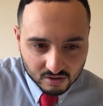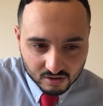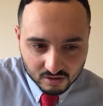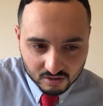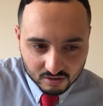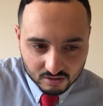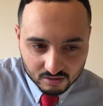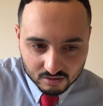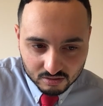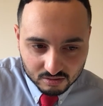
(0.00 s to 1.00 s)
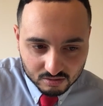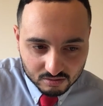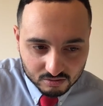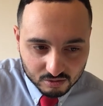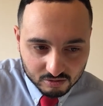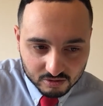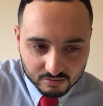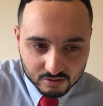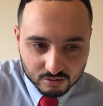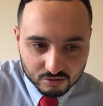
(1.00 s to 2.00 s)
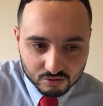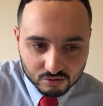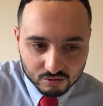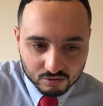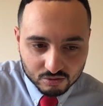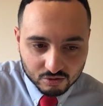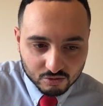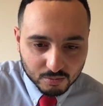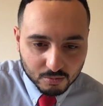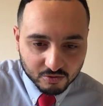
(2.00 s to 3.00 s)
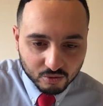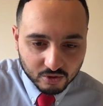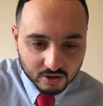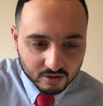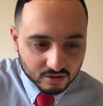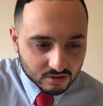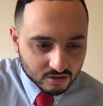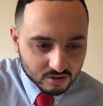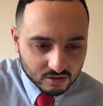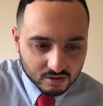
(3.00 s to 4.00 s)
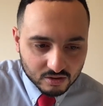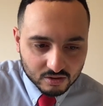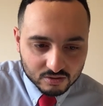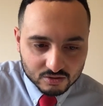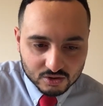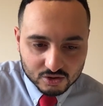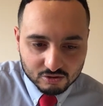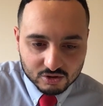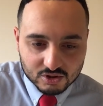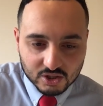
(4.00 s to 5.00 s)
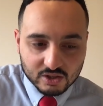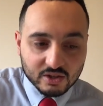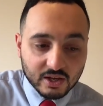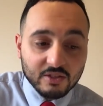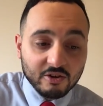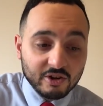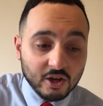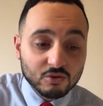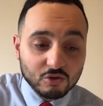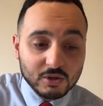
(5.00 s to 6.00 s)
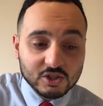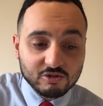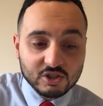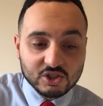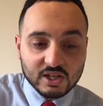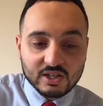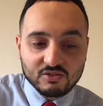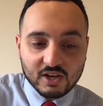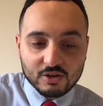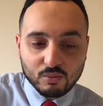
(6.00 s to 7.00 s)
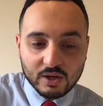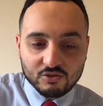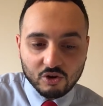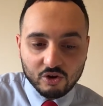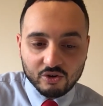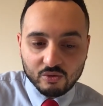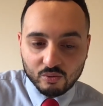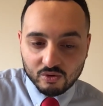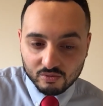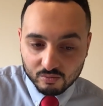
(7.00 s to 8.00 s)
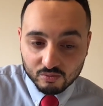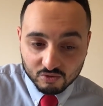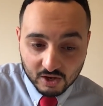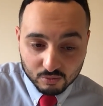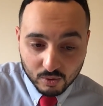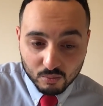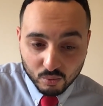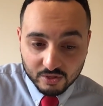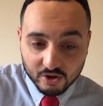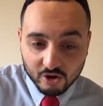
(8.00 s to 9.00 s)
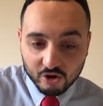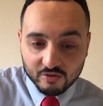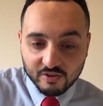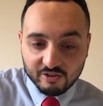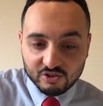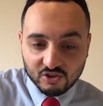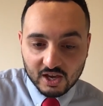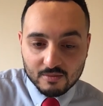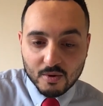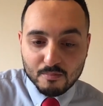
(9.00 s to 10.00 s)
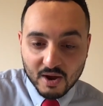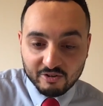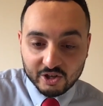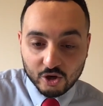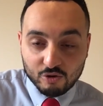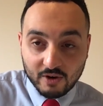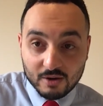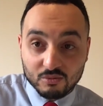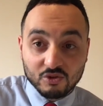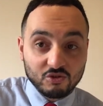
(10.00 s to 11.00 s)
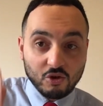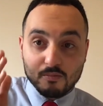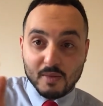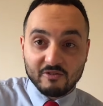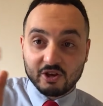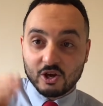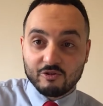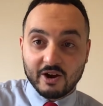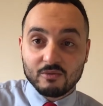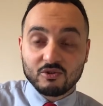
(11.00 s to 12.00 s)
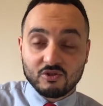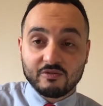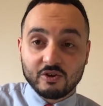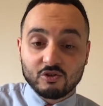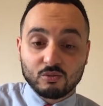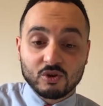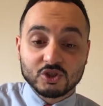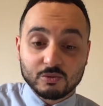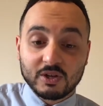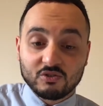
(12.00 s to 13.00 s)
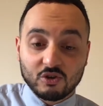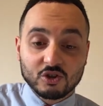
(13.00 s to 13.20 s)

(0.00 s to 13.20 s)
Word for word: Uh, Crowley, no source. It's a bit before that. Ease her in gently. Yeah, there we go. To ease her in gently, Dad went on. Dad went with her on a very tame merry-go-round. So merry-go-round is the first one she went on.